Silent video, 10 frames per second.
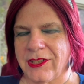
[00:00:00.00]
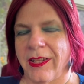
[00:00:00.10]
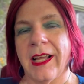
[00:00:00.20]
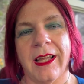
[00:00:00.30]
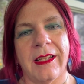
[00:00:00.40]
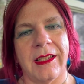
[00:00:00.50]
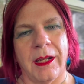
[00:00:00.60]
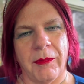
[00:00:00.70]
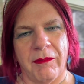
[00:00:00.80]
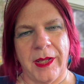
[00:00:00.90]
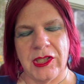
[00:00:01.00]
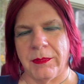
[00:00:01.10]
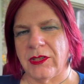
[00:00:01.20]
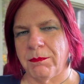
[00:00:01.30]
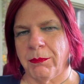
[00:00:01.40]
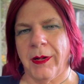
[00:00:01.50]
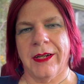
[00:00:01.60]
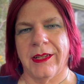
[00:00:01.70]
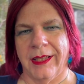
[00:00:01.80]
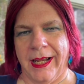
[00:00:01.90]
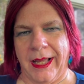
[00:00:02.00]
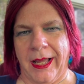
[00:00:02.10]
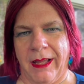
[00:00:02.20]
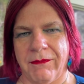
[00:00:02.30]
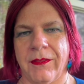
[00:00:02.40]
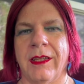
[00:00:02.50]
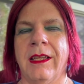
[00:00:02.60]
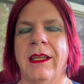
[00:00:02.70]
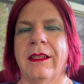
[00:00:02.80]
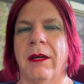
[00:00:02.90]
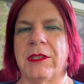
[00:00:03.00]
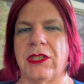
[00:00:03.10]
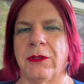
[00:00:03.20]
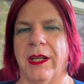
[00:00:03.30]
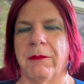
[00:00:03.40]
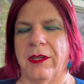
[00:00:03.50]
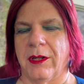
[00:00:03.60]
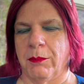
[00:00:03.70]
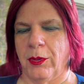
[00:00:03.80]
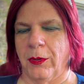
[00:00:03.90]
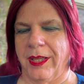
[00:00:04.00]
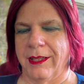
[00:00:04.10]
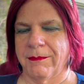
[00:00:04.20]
So that cut the number of measurements practically in half. That was a trick we could employ.